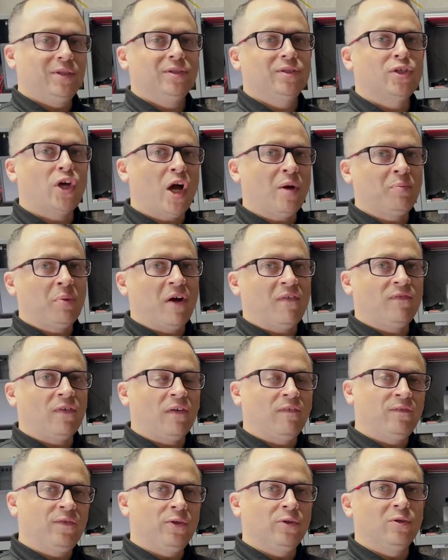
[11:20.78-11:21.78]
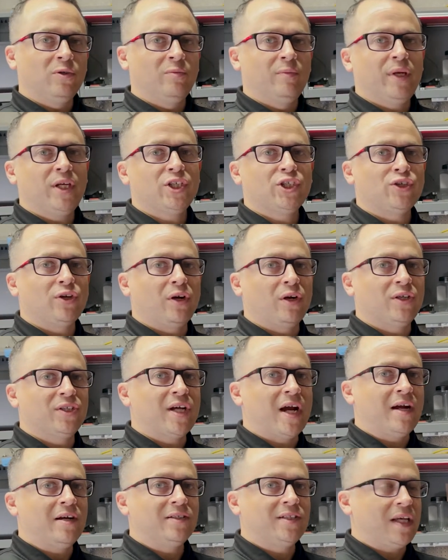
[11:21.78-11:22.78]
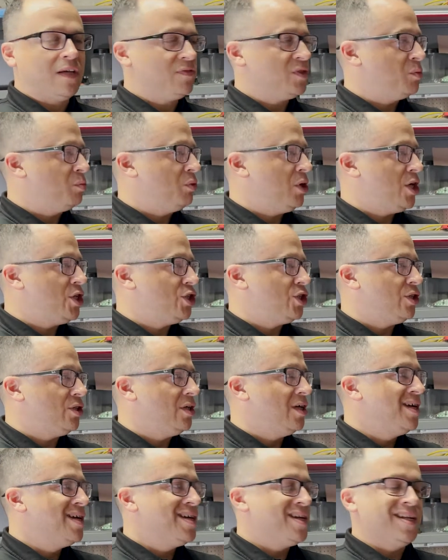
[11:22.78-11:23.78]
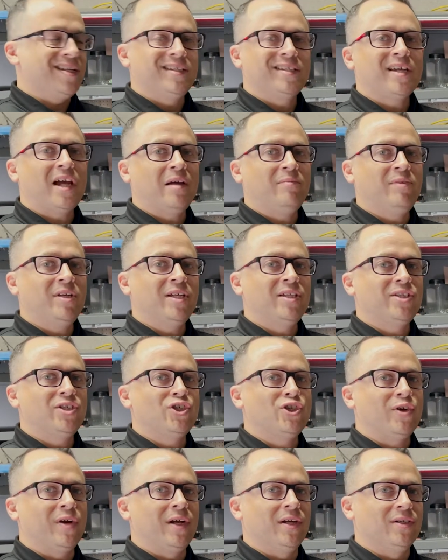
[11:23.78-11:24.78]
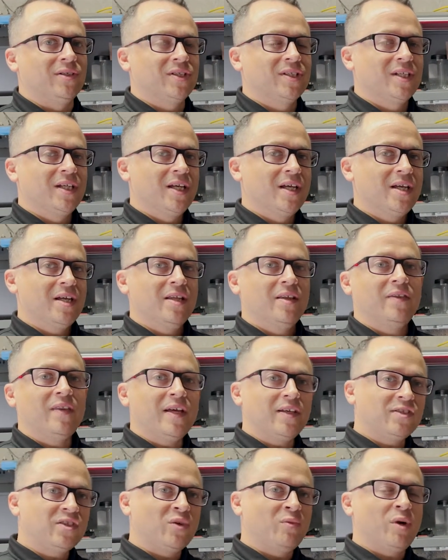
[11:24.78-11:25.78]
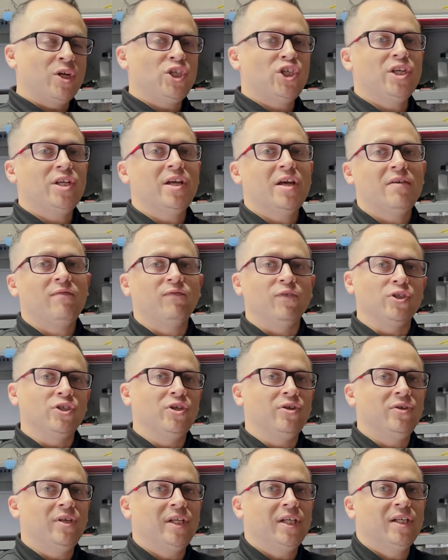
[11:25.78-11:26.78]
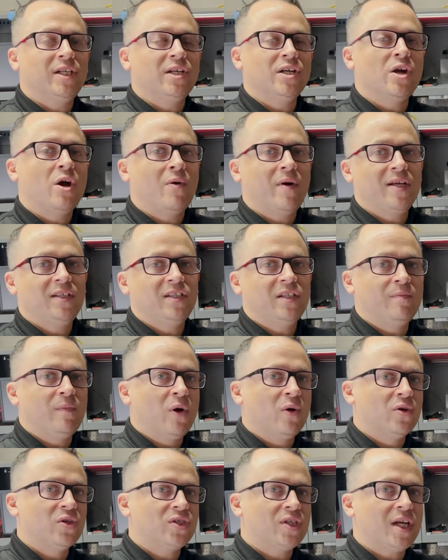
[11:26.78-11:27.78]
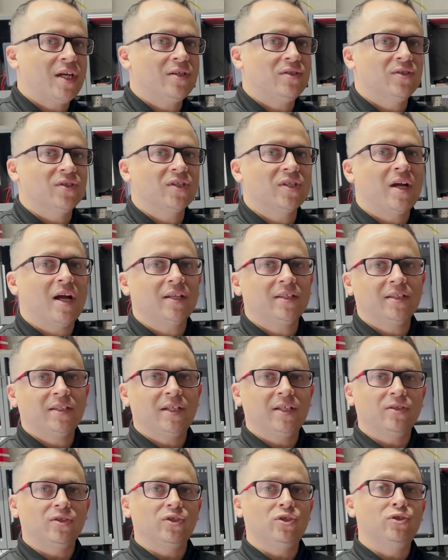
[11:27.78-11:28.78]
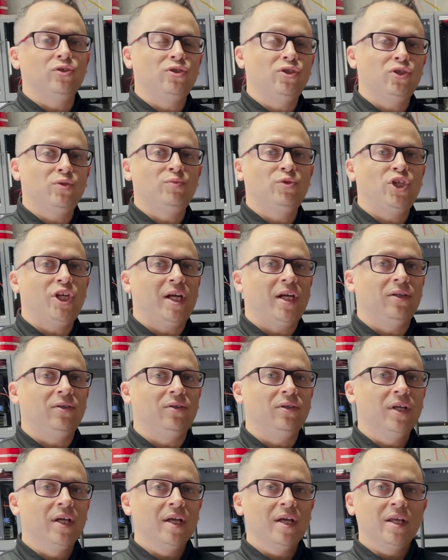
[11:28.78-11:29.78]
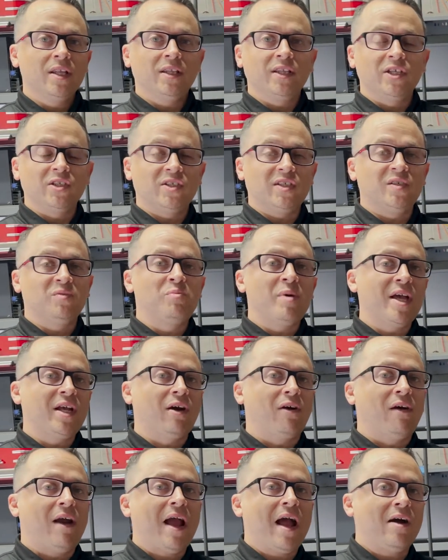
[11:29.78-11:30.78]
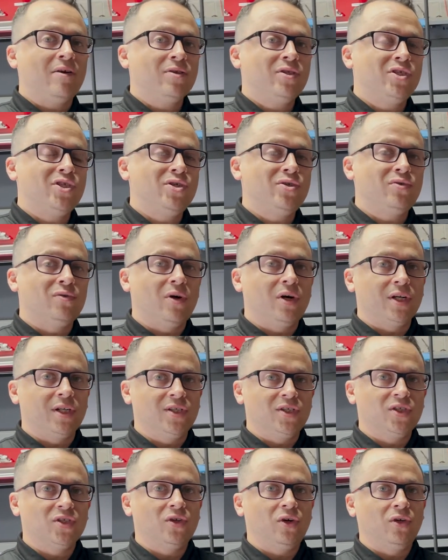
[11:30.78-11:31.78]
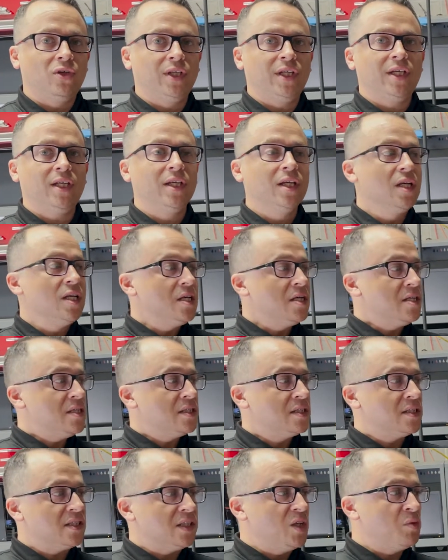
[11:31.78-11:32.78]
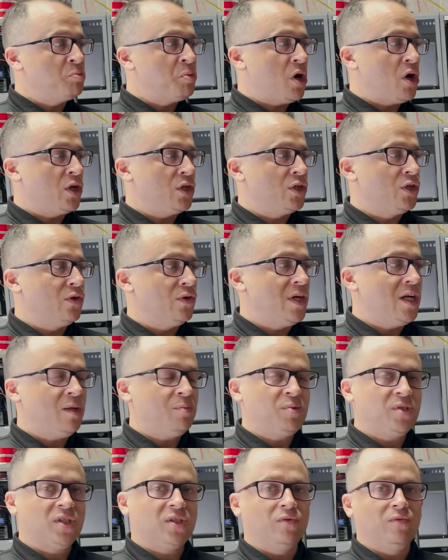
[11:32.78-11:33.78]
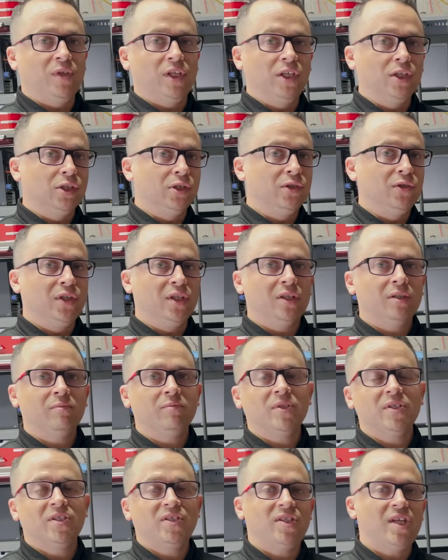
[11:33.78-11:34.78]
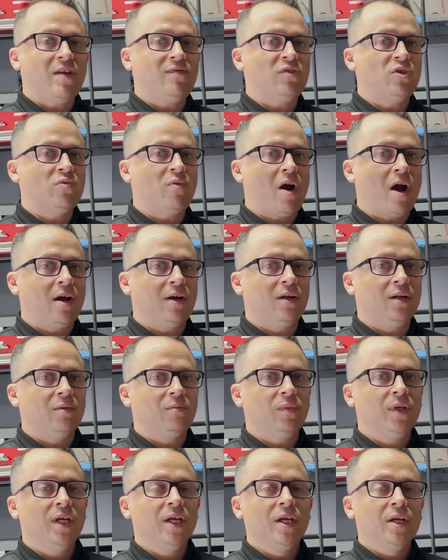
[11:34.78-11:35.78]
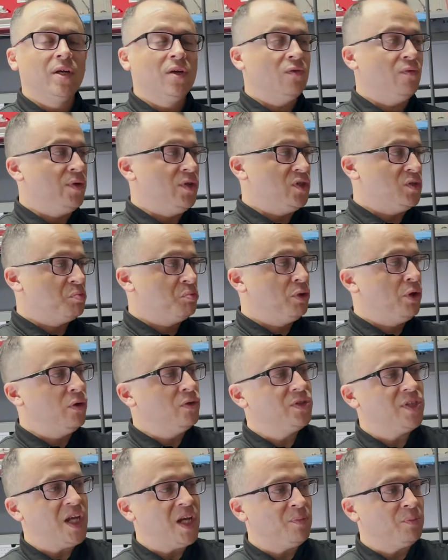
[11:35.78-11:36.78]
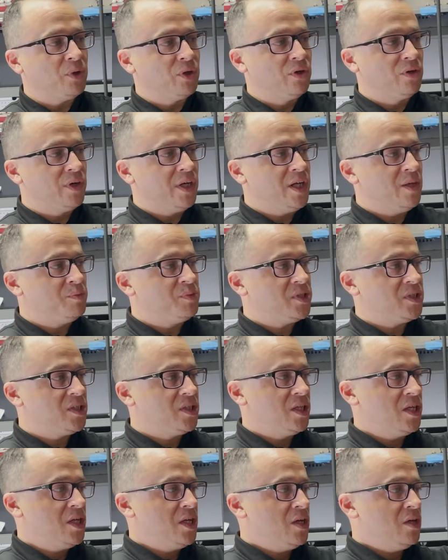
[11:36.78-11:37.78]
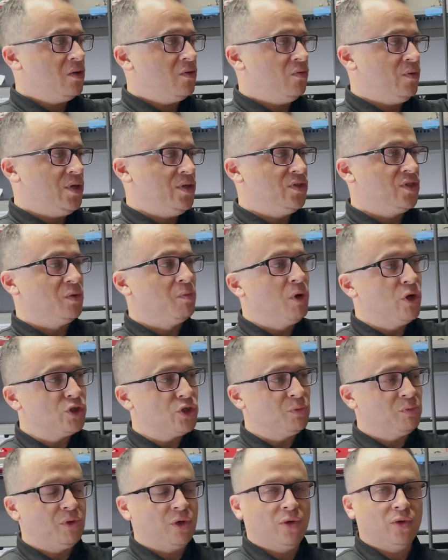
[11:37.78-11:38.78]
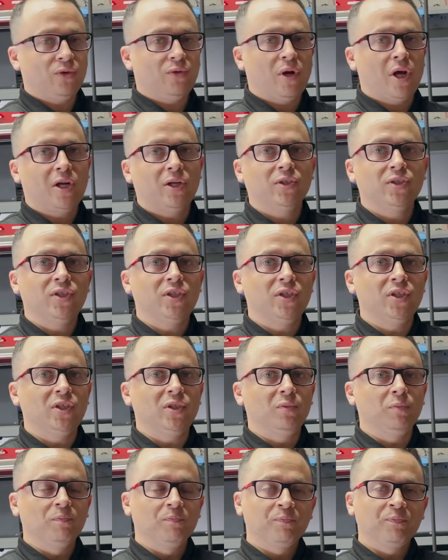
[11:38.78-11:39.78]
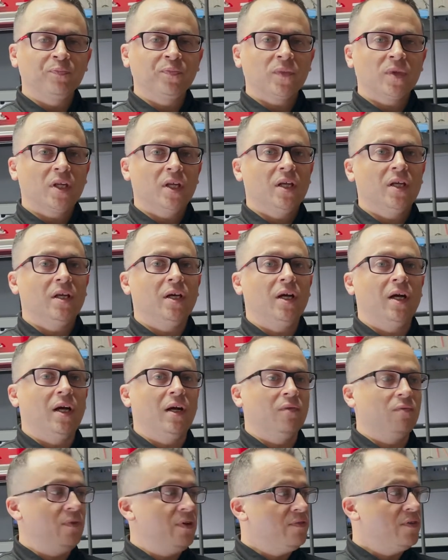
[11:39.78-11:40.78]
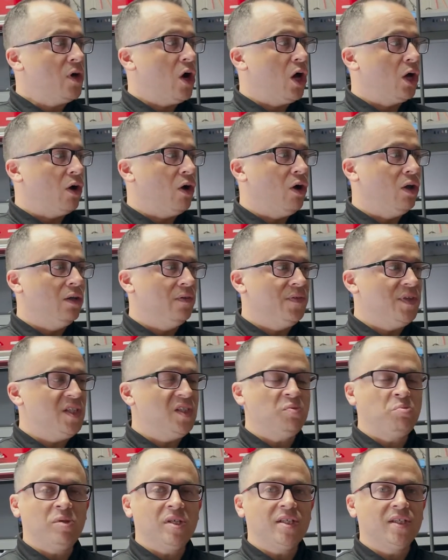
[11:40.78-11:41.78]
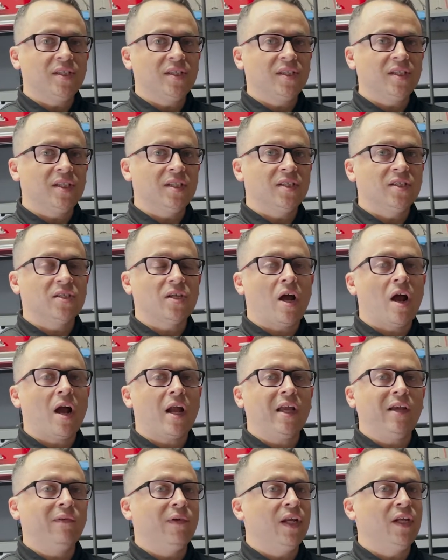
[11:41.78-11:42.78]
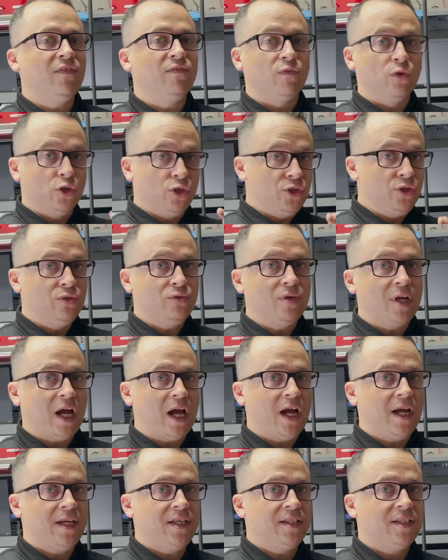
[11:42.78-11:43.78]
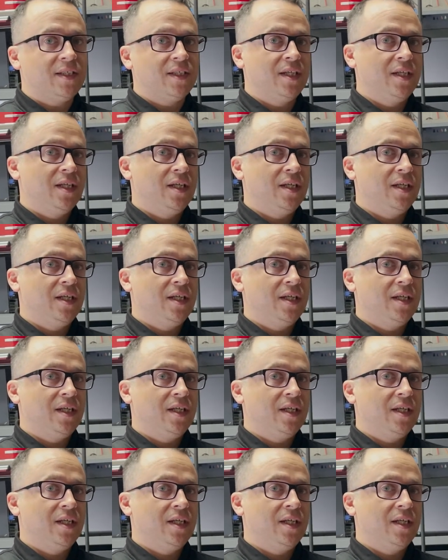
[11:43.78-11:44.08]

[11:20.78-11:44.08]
top off our fuel, make sure our tires have some pressure, and it's time to hit the trails. Thanks so much again for tuning in to Go AZ Motorcycles Scottsdale's YouTube channel. This has been our how-to on installing slip-on grips. We glued them, safety wired them. We used Pro Taper grips. We used a Motion Pro throttle tube. We've got all of these pieces in stock and ready for you guys.